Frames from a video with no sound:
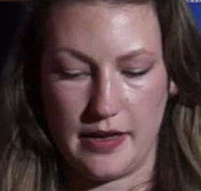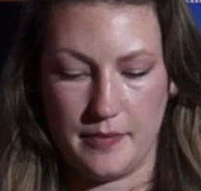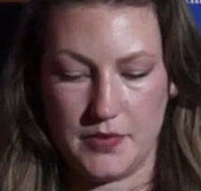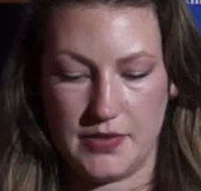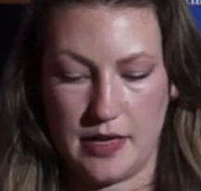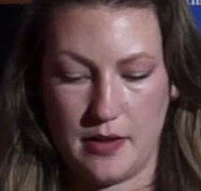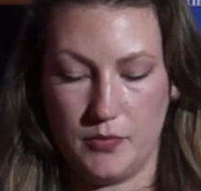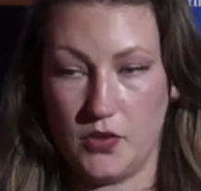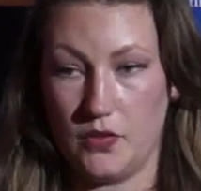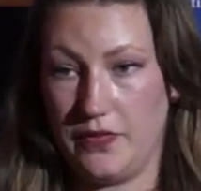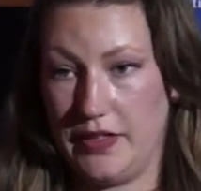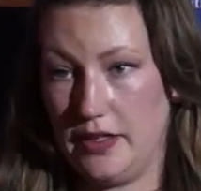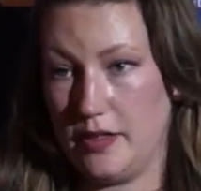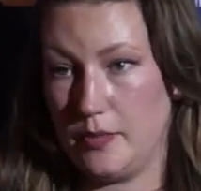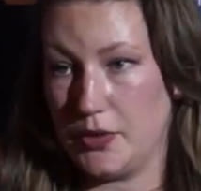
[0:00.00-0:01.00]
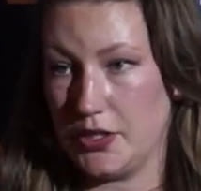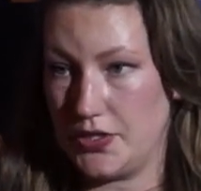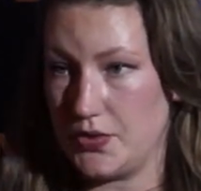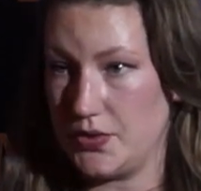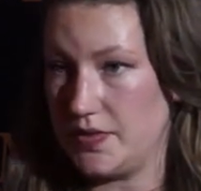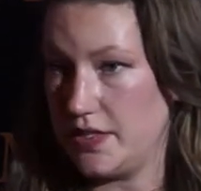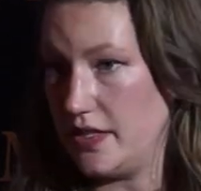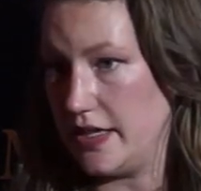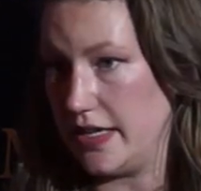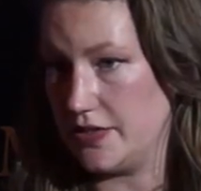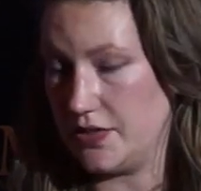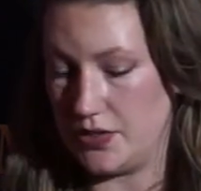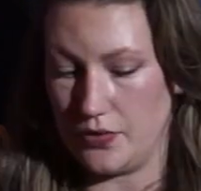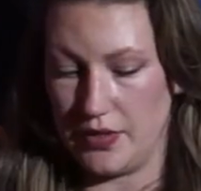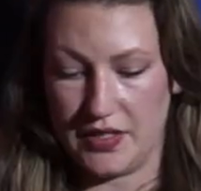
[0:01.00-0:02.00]
up some Lophelia pertusa, that
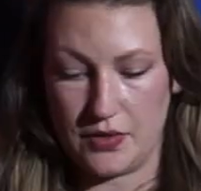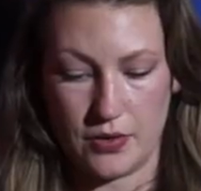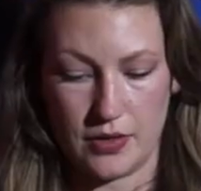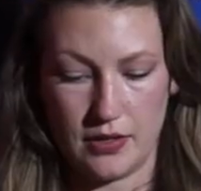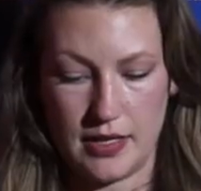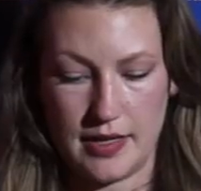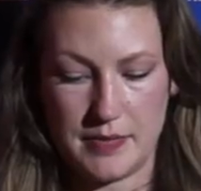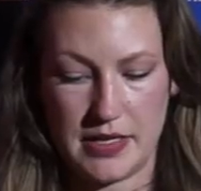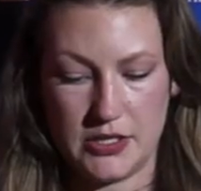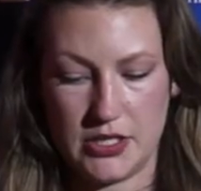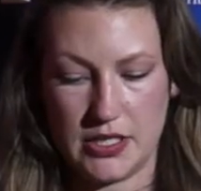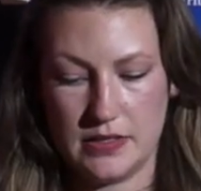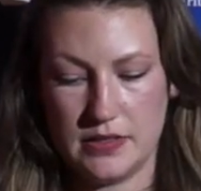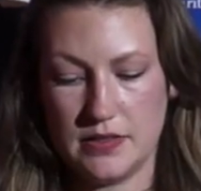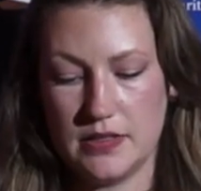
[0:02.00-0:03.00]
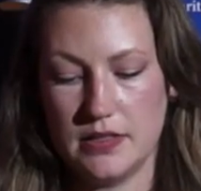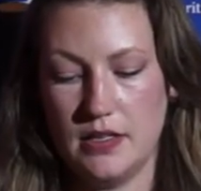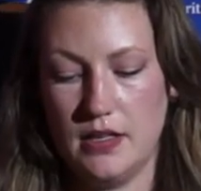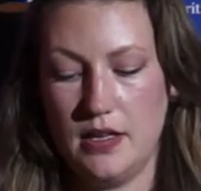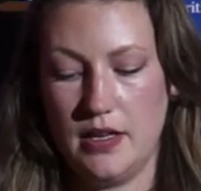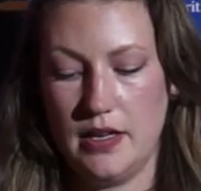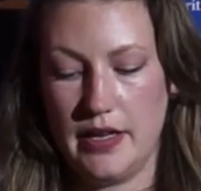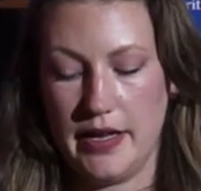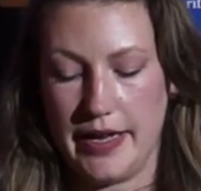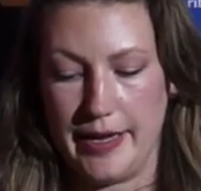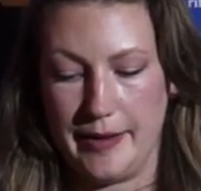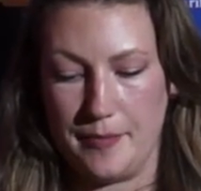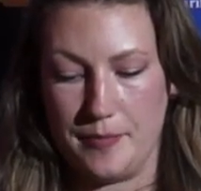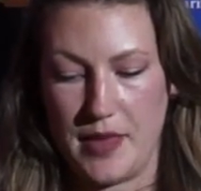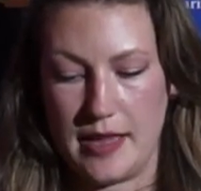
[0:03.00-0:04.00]
stony coral I mentioned.
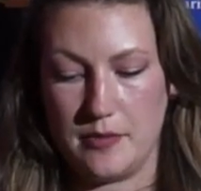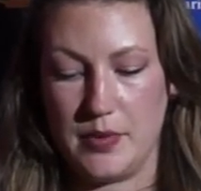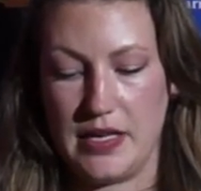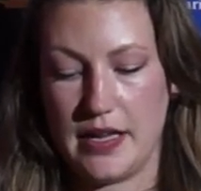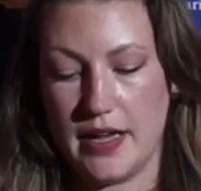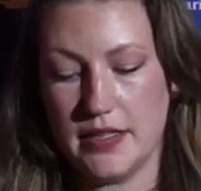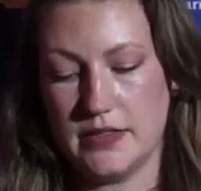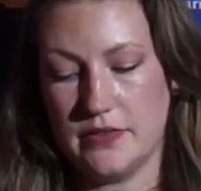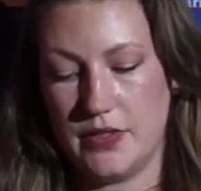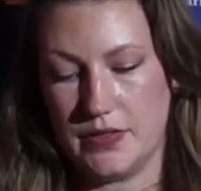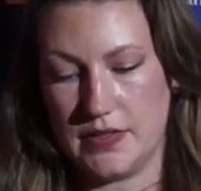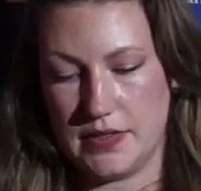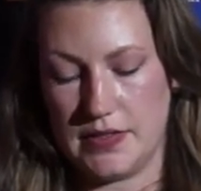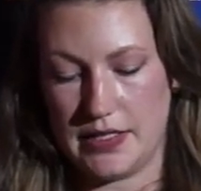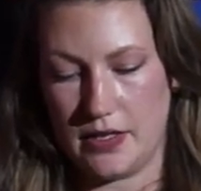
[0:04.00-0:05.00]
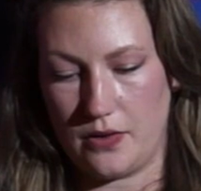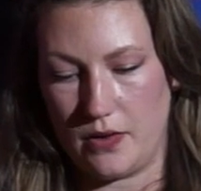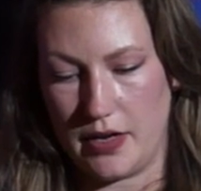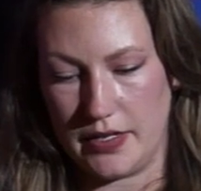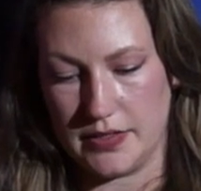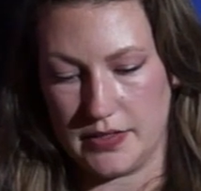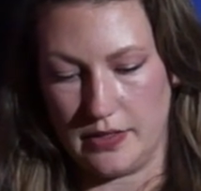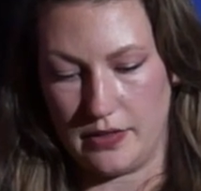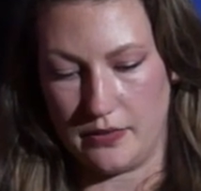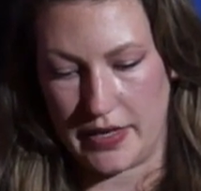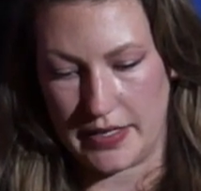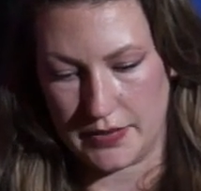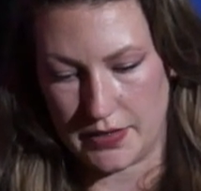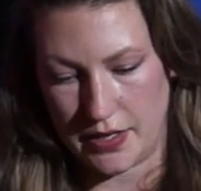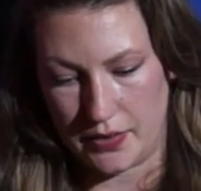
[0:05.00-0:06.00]
And because of those acidic waters on the
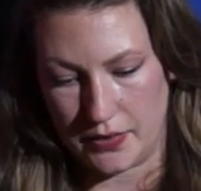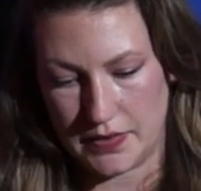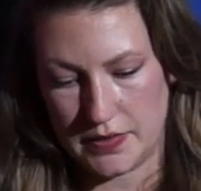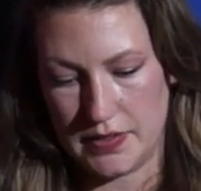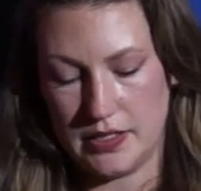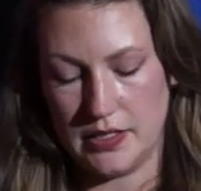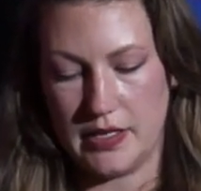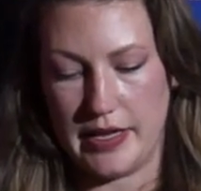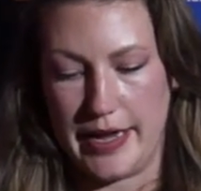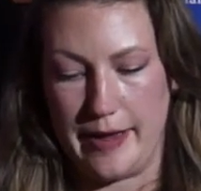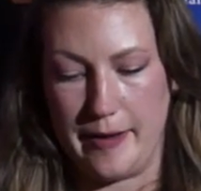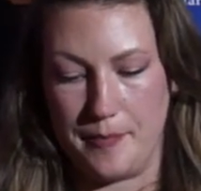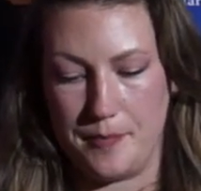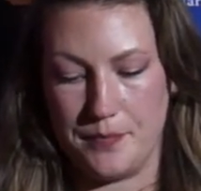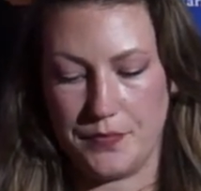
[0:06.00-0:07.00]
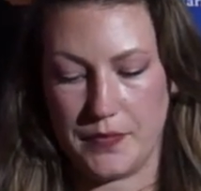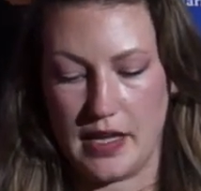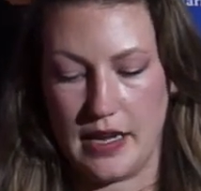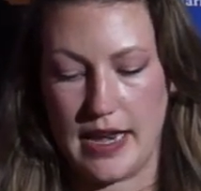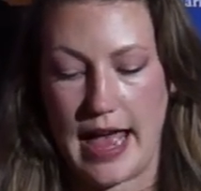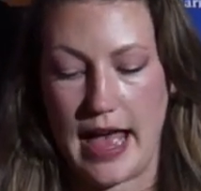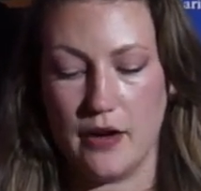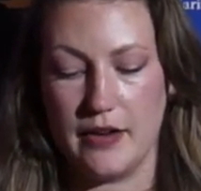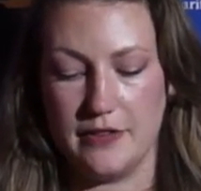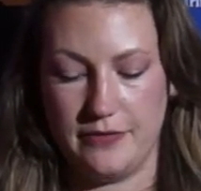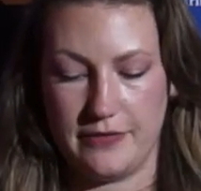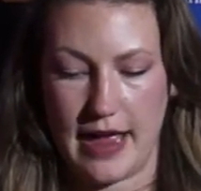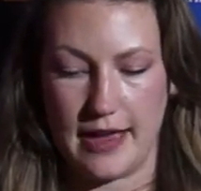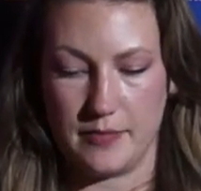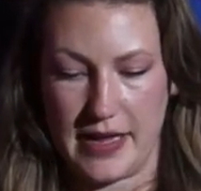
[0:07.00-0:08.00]
west coast and how it
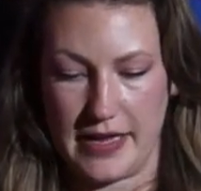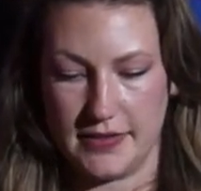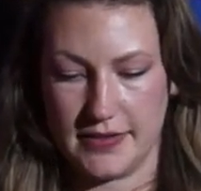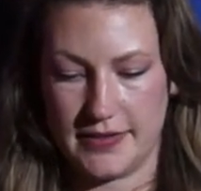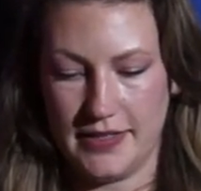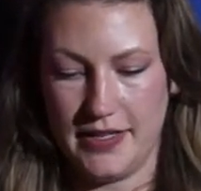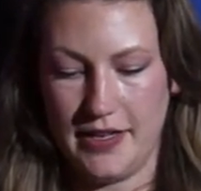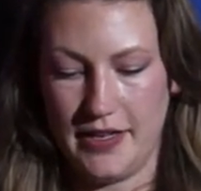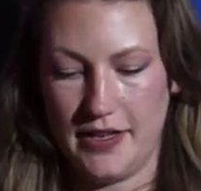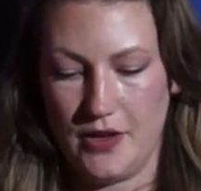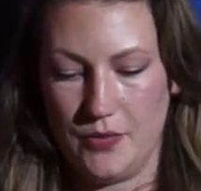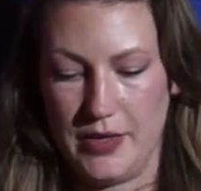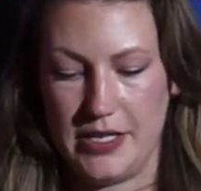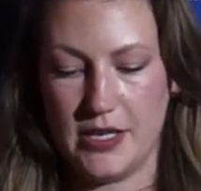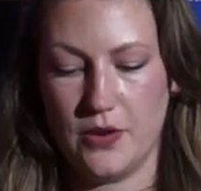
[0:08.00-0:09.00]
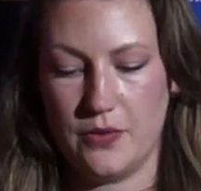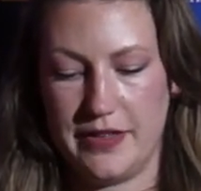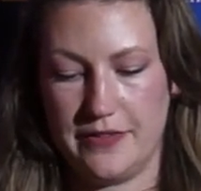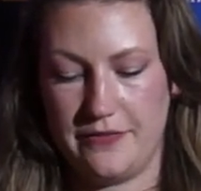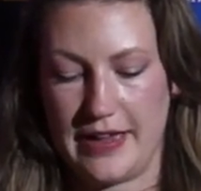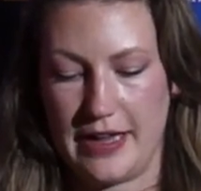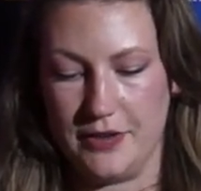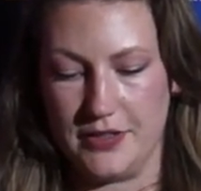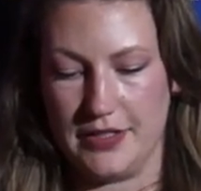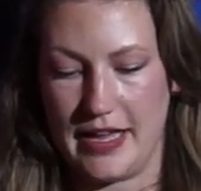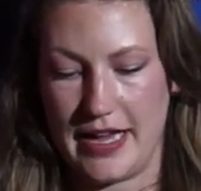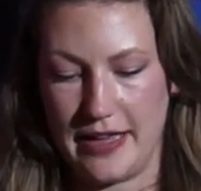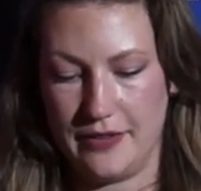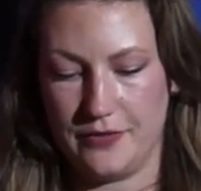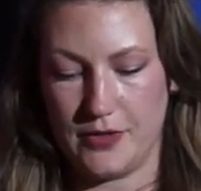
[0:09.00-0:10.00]
fragments, we know we've found live